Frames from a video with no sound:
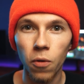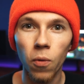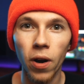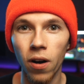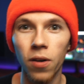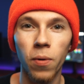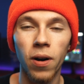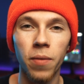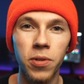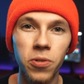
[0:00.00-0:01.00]
what
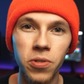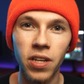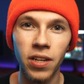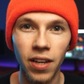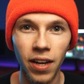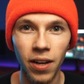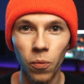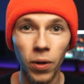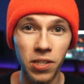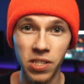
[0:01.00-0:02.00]
hardware I'm using, and
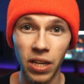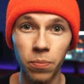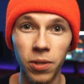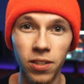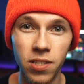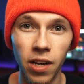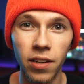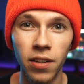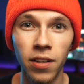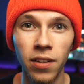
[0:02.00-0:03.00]
what the setup looks
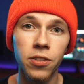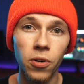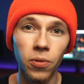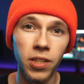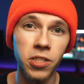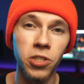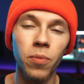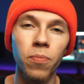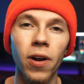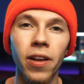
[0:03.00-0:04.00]
like. So let's
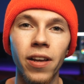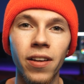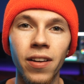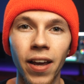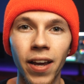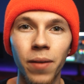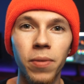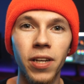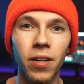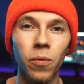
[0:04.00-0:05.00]
jump right in and
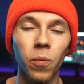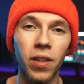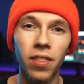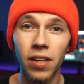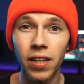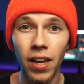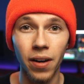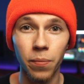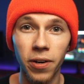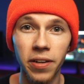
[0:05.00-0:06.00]
begin with the
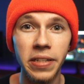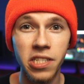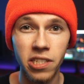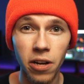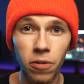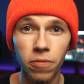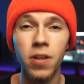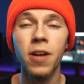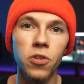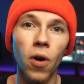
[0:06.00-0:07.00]
camera itself.
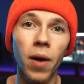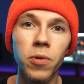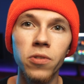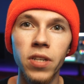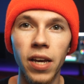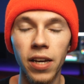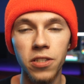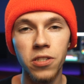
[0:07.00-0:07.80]
So I'm using a